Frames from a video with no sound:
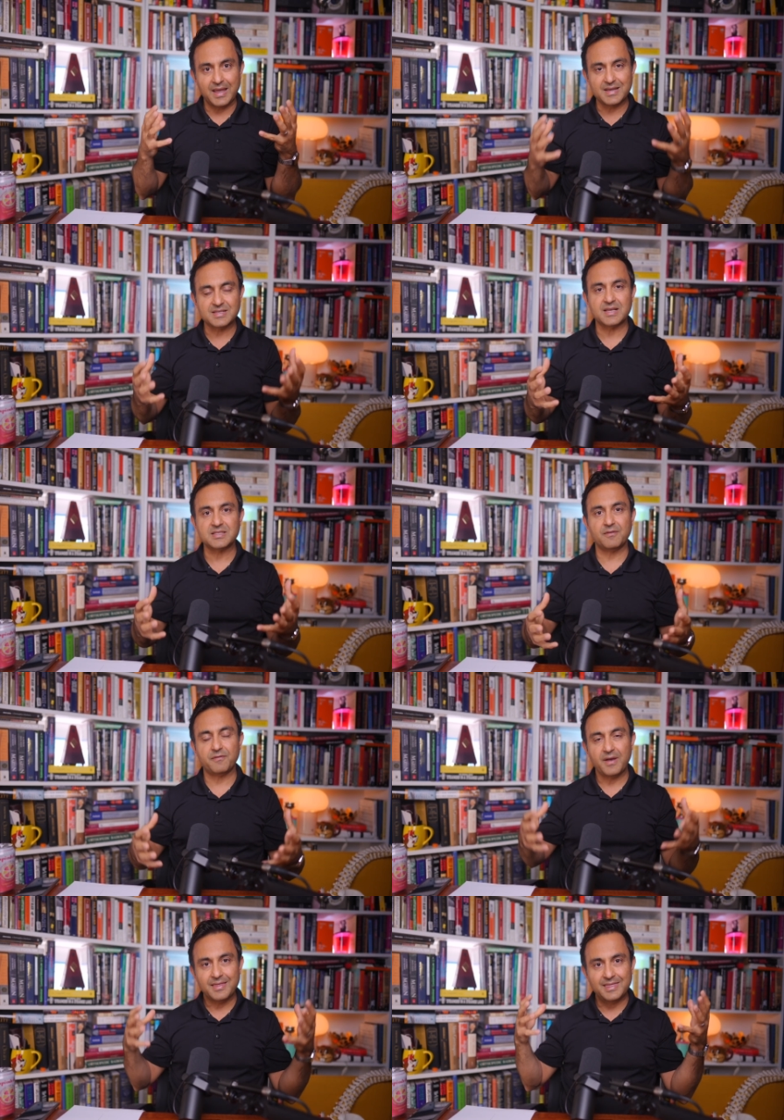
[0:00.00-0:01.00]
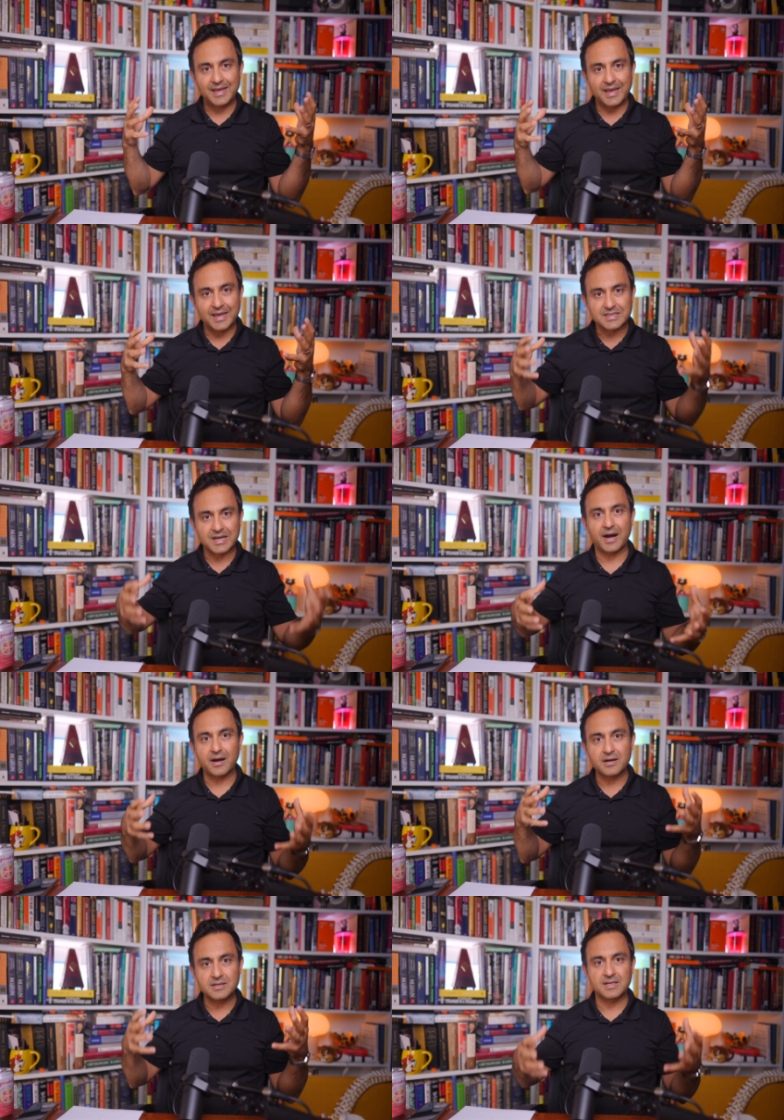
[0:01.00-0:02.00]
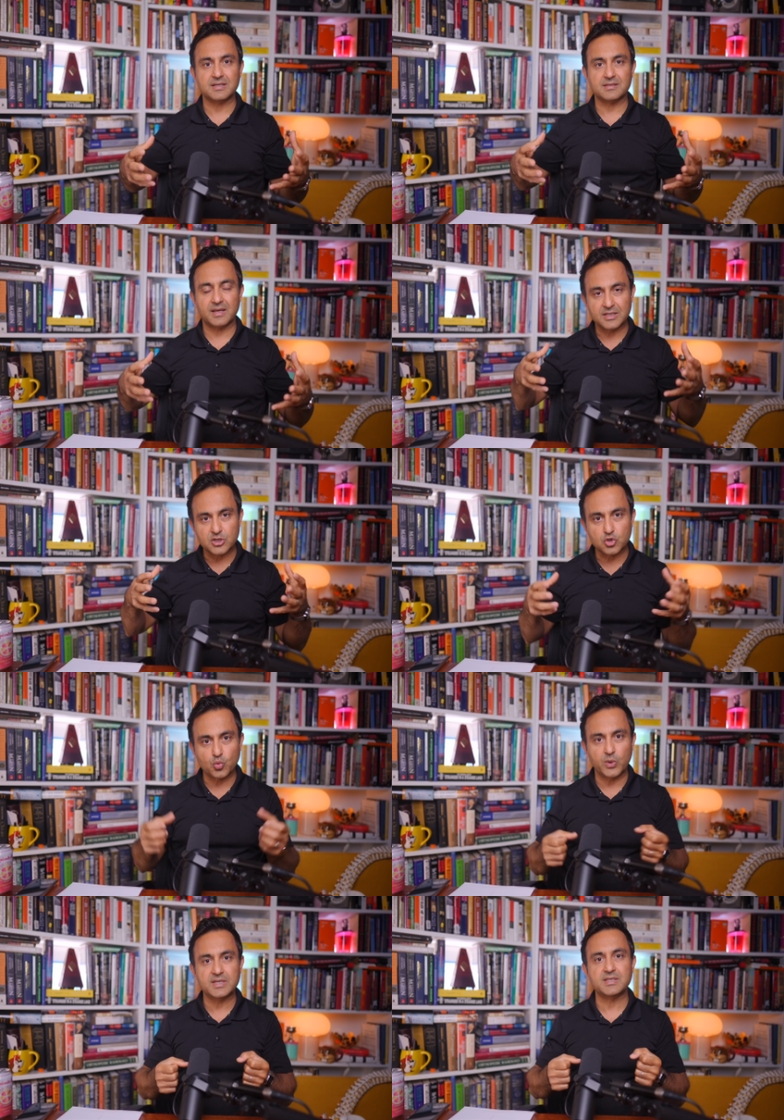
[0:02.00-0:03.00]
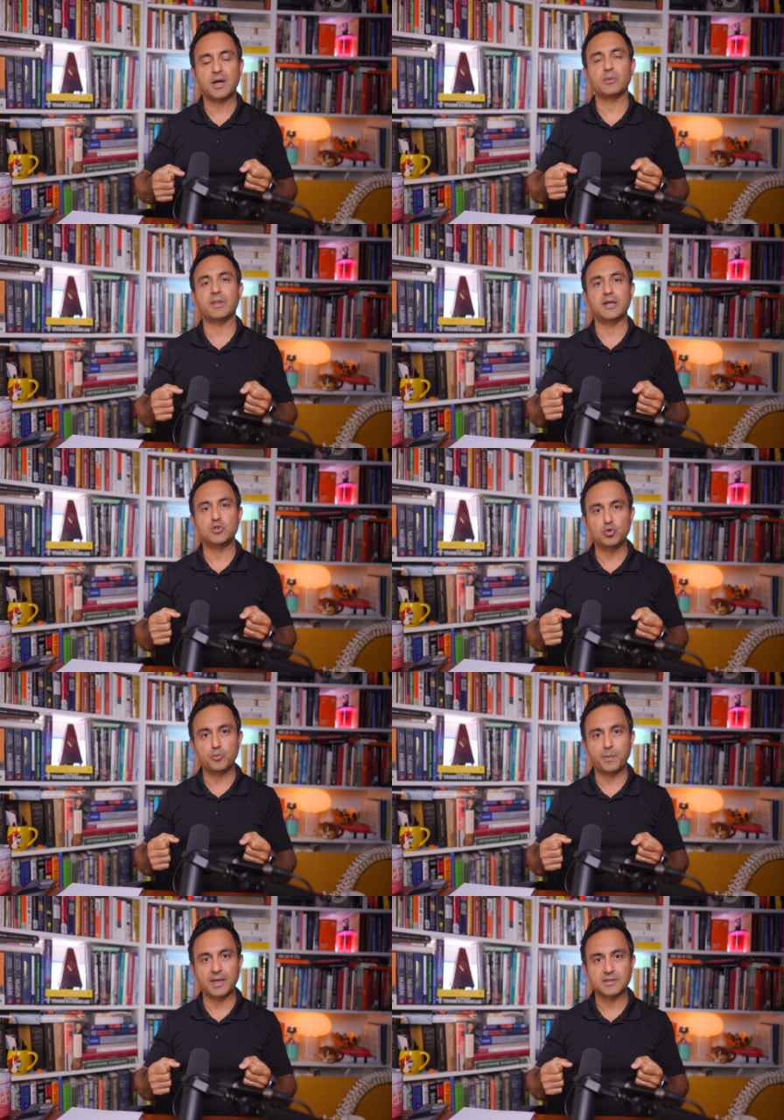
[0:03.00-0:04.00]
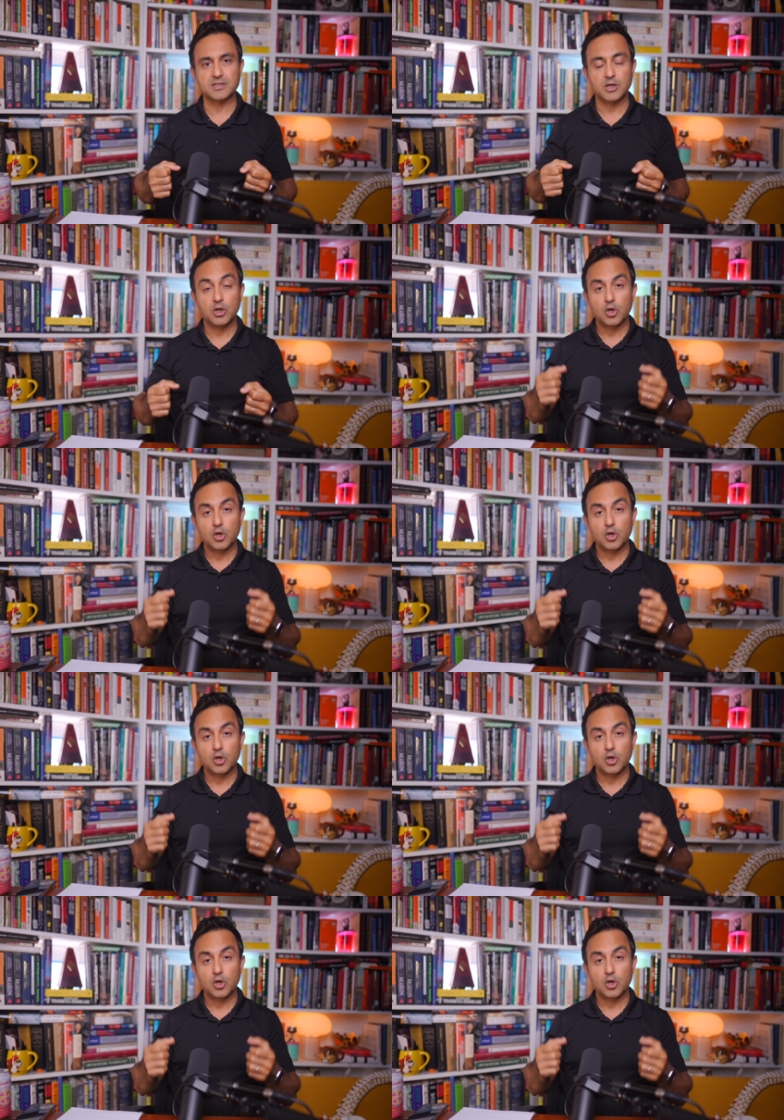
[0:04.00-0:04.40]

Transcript: It is as if the entire disc had squeezed out like toothpaste.